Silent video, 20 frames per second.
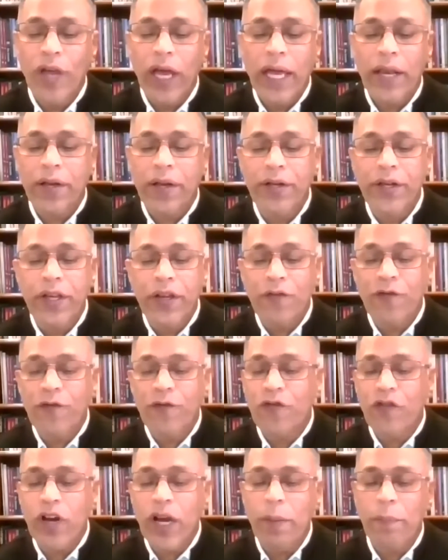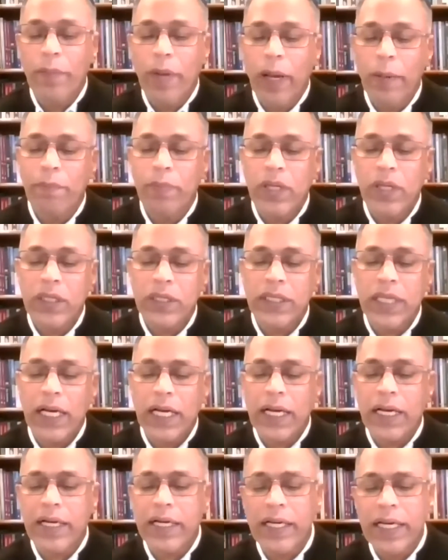where different members
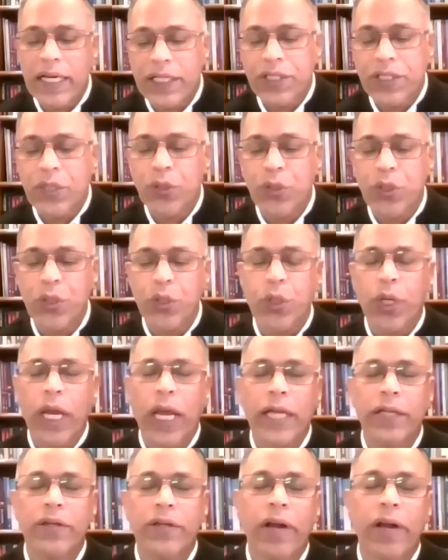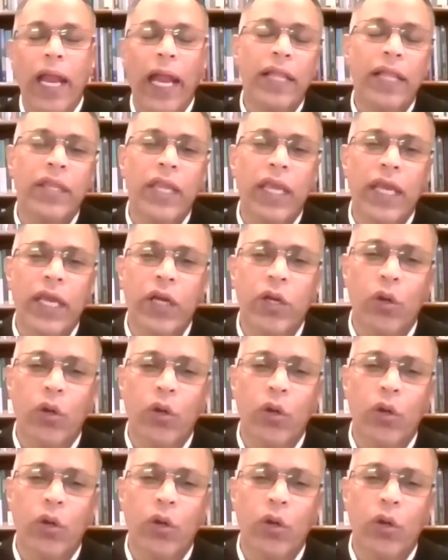are connected together and they